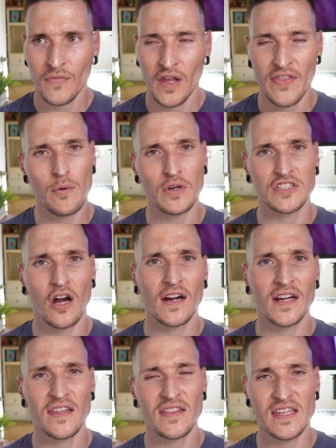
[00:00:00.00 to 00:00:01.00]
they were
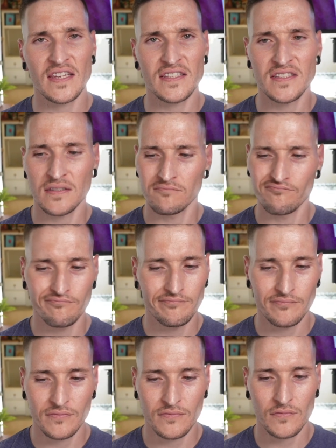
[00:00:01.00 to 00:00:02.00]
targeting these
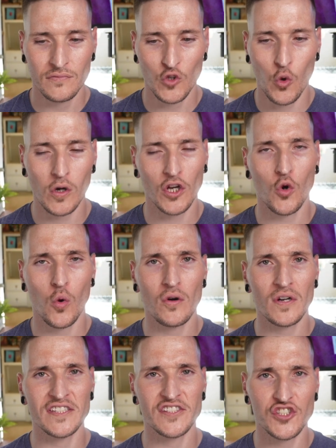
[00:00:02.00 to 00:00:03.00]

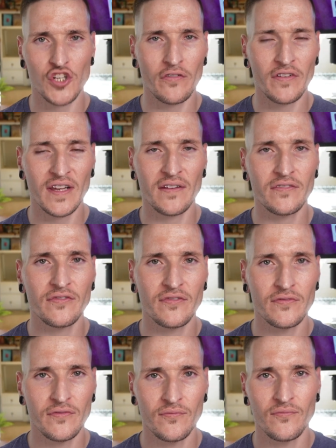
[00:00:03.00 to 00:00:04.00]
quote-unquote
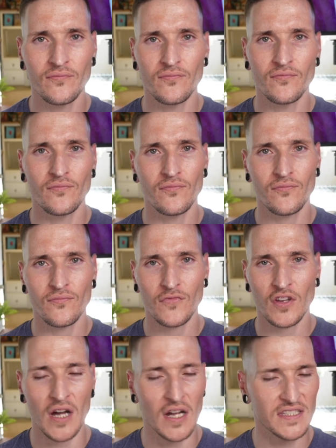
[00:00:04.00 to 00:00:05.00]
conservative
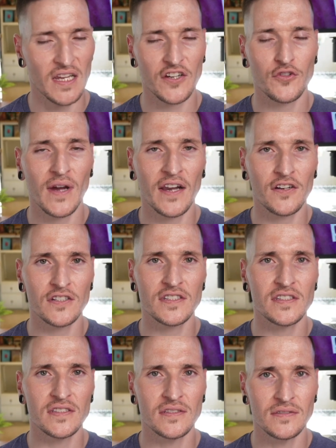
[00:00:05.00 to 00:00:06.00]
content
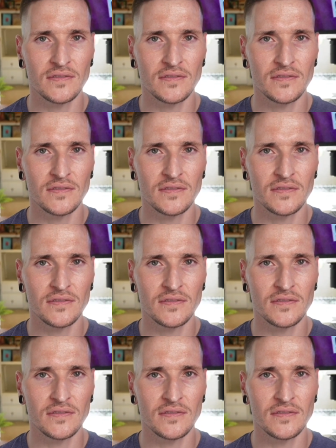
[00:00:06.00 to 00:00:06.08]
creators?